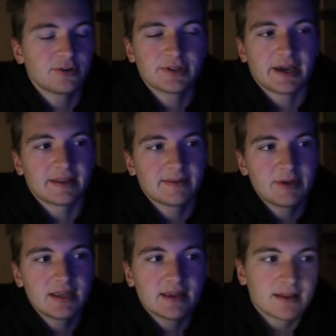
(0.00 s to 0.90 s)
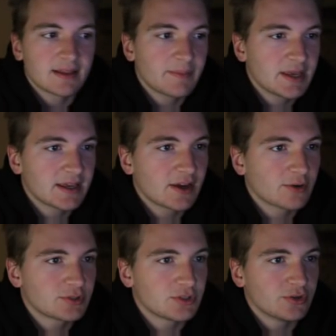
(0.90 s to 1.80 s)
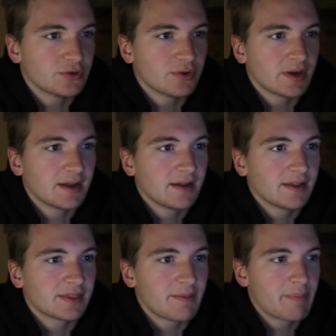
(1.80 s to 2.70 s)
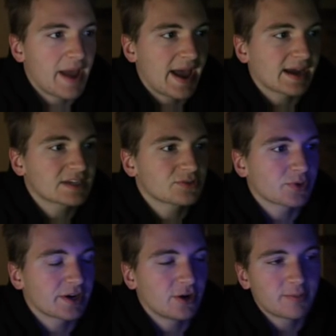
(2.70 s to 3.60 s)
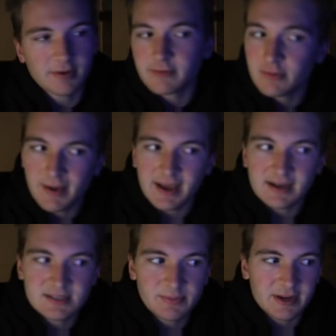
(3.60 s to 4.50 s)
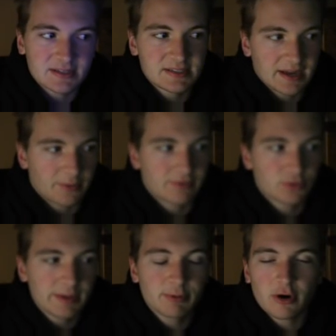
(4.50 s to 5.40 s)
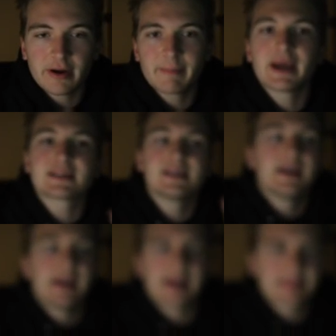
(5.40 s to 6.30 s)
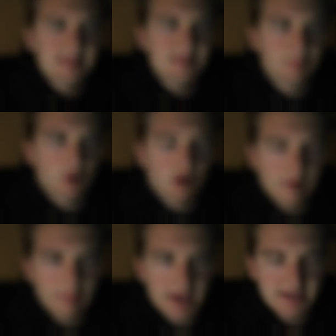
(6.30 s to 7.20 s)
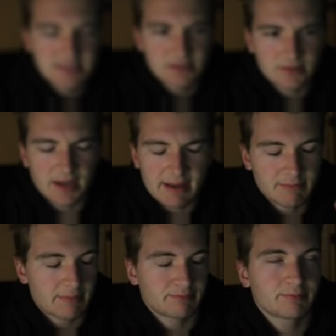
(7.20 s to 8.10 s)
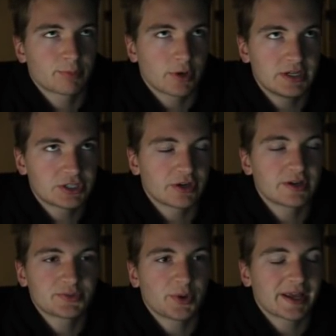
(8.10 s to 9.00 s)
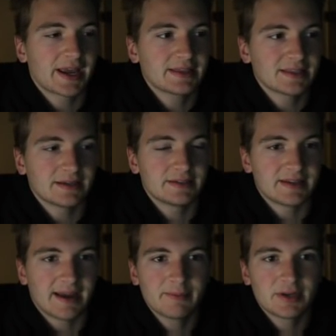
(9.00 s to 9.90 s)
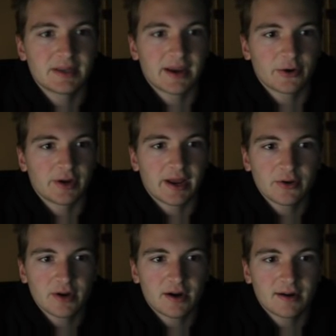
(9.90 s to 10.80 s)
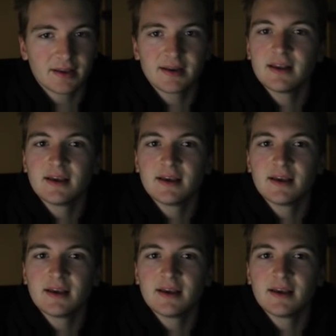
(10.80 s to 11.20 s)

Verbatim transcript: hold on, let me let me go to the packs. We're gonna open a few packs because yeah, we have three program packs. And I think the program packs is, I'm, I'm pretty sure is what I got that Diamond Arenado card in.